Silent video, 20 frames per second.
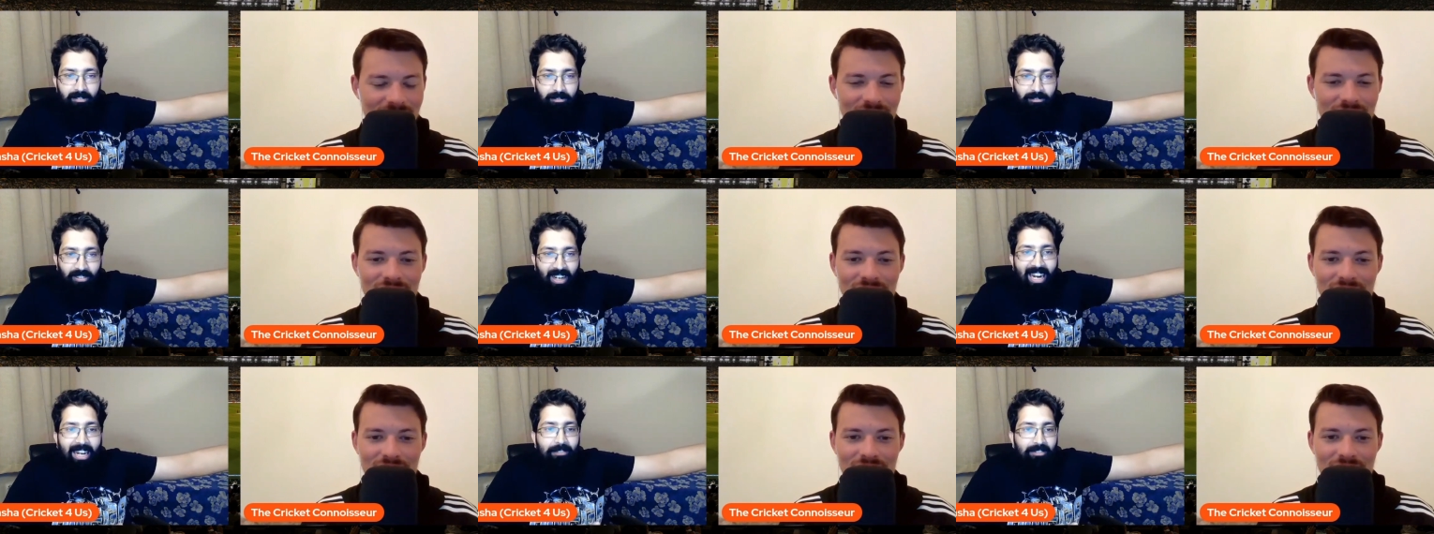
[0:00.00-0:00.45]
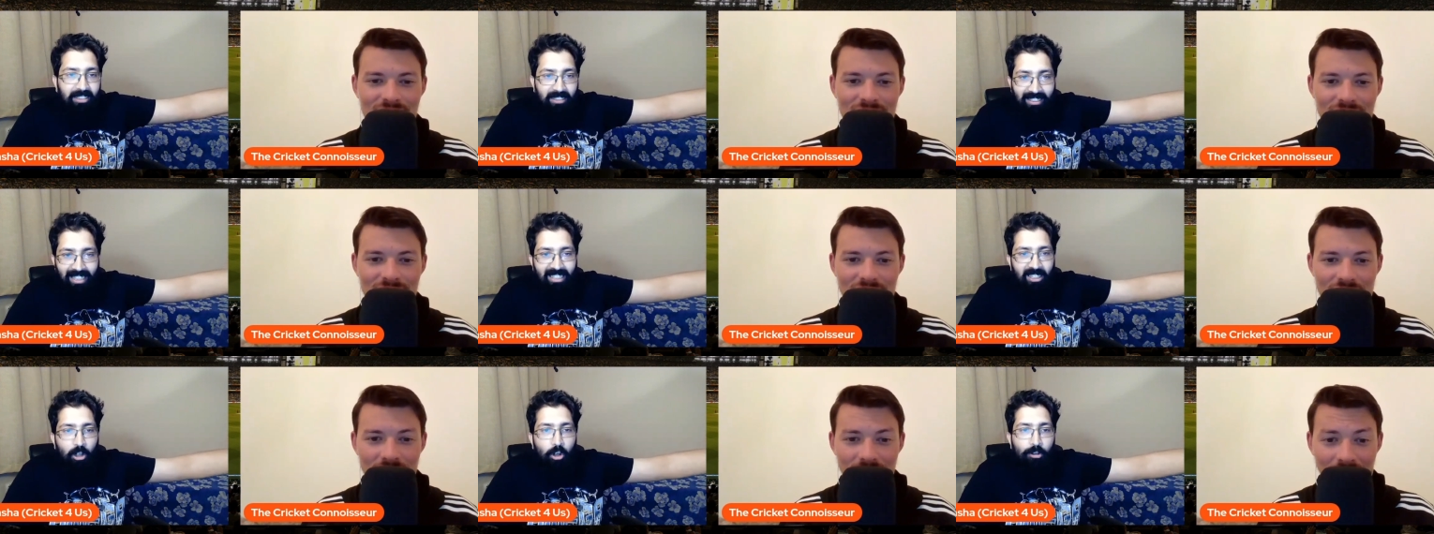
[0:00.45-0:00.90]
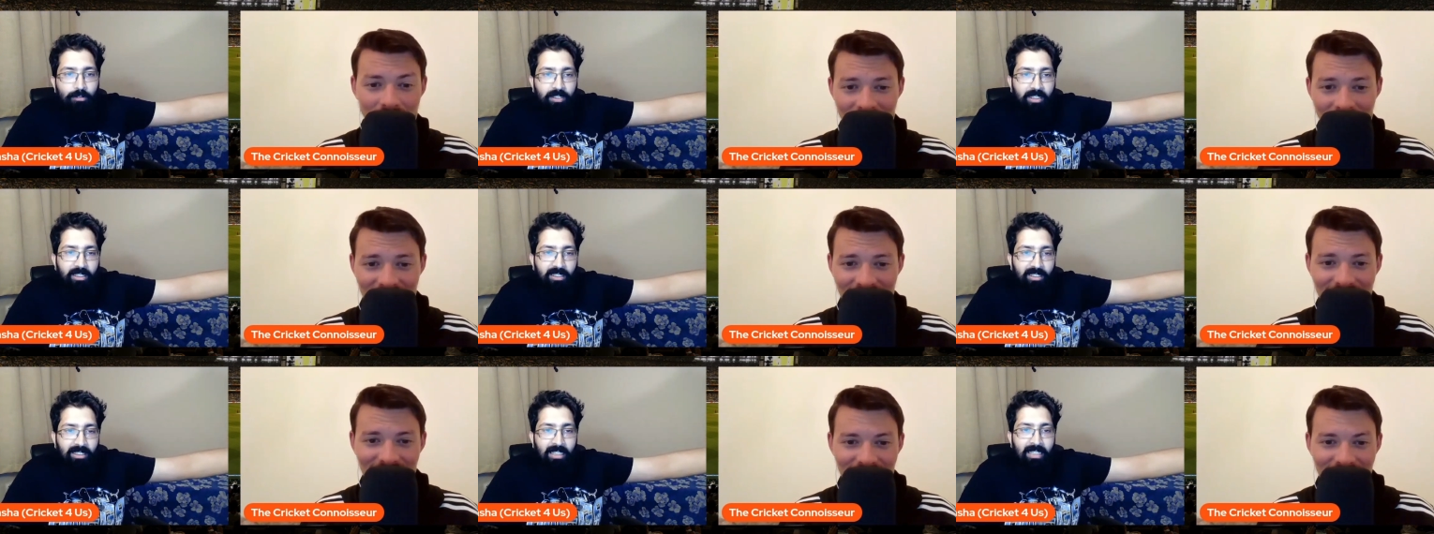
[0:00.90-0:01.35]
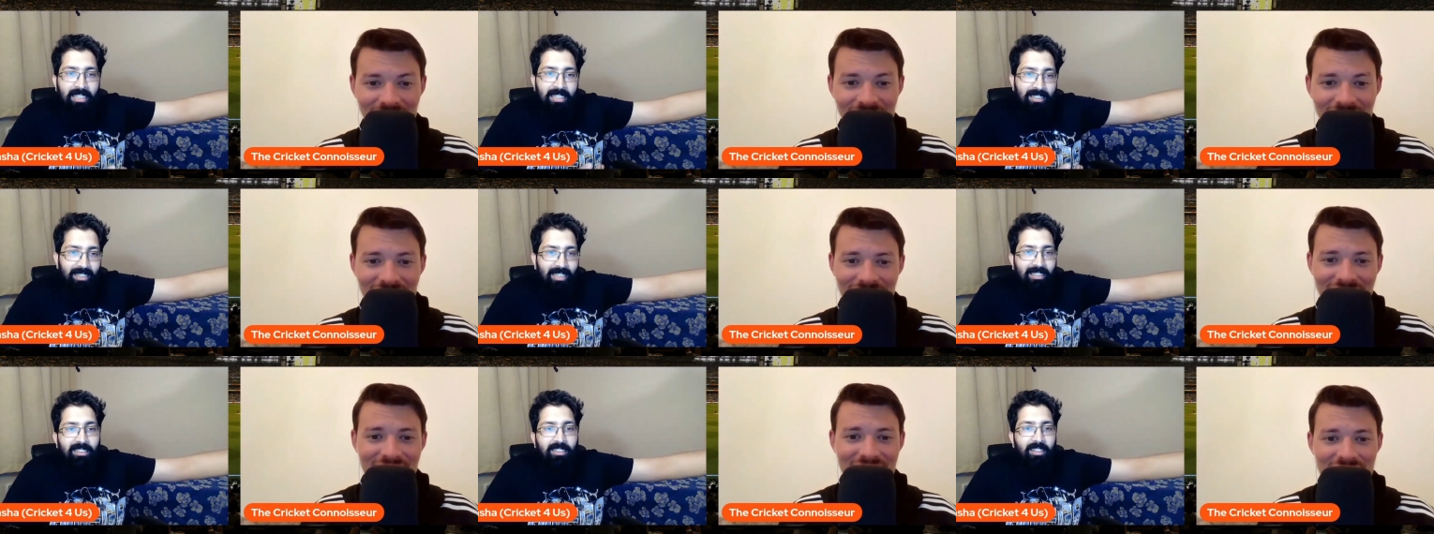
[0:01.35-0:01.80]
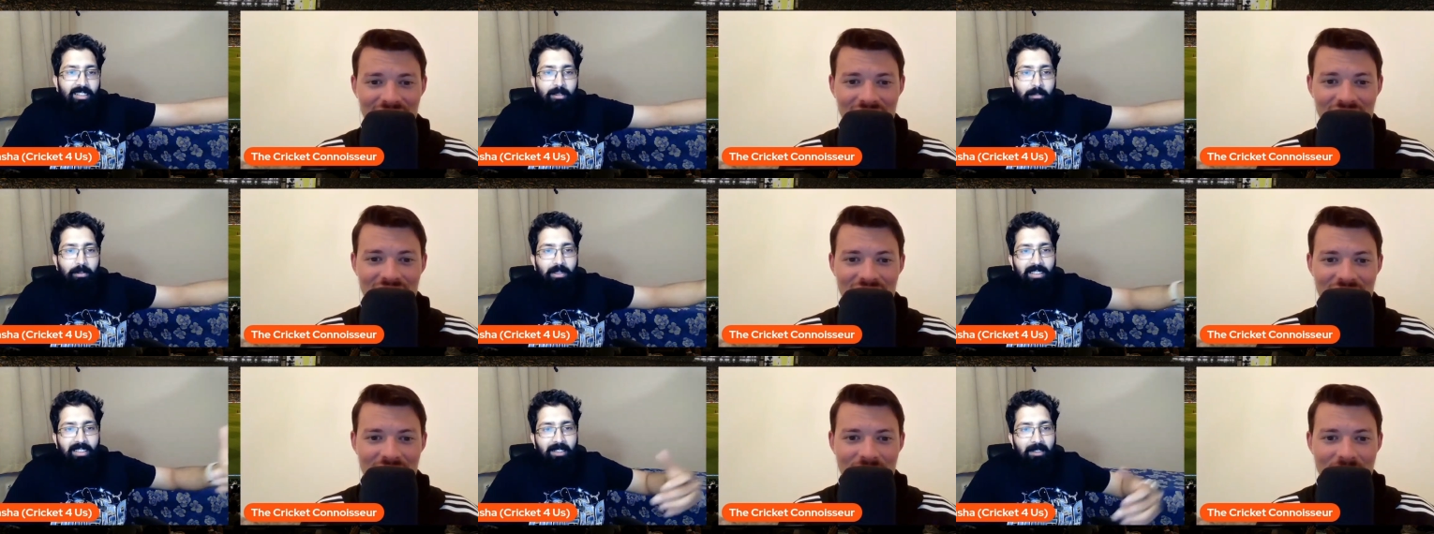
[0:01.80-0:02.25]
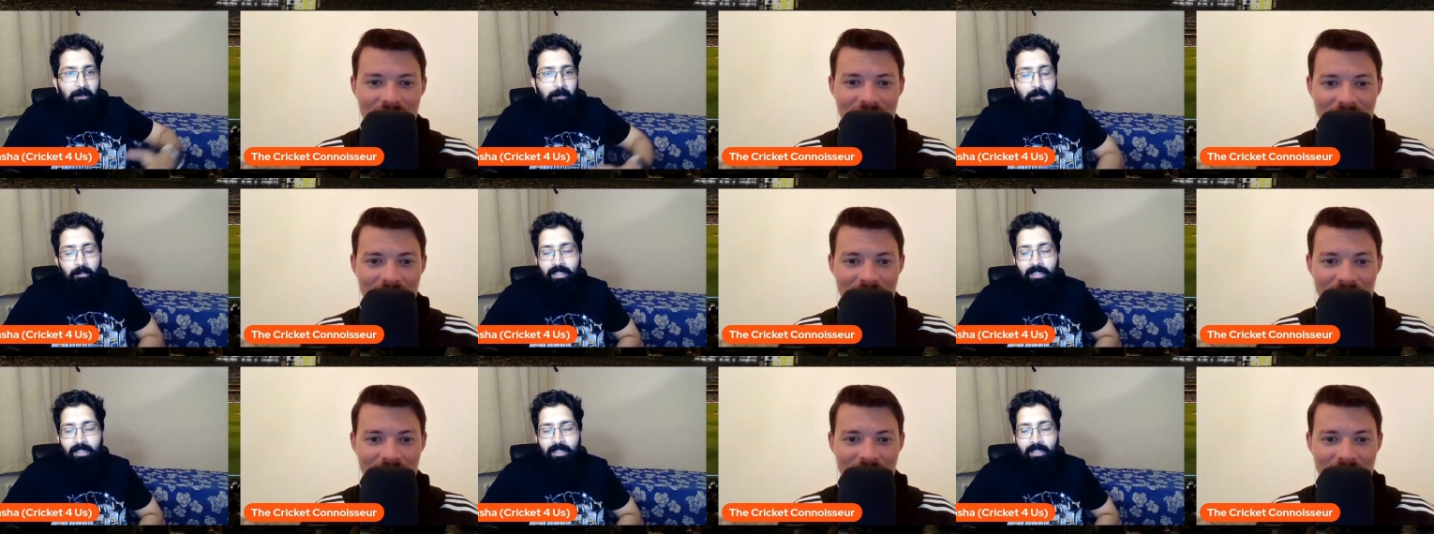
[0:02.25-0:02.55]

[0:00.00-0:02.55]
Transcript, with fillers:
Speaker 1: five to 10 overs, that's going to be